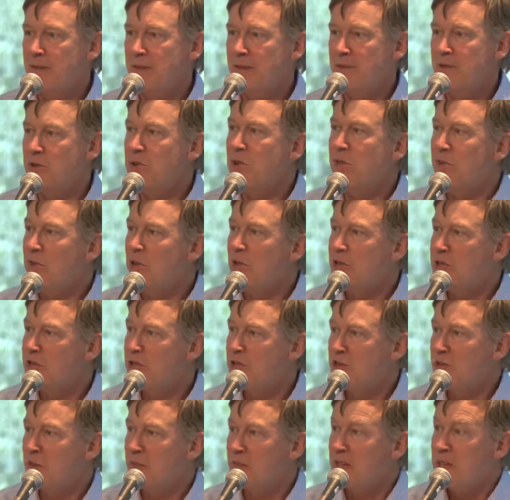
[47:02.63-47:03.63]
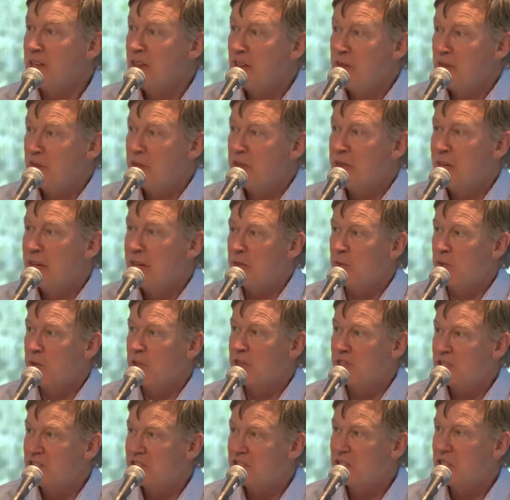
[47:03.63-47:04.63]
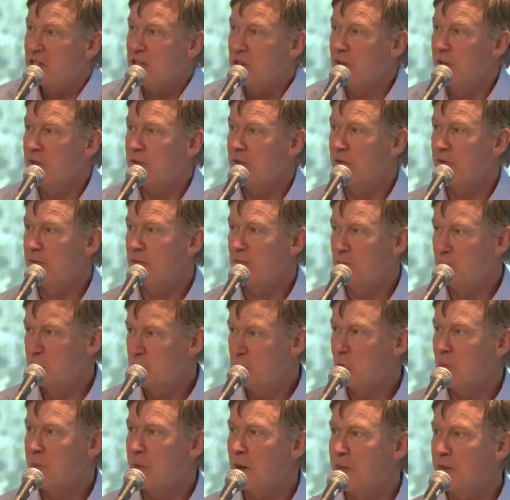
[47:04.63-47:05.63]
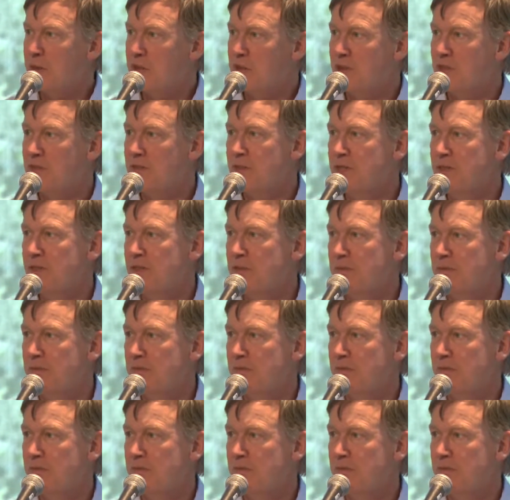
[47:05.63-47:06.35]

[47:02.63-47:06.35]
universities or something, that would consider pure public service.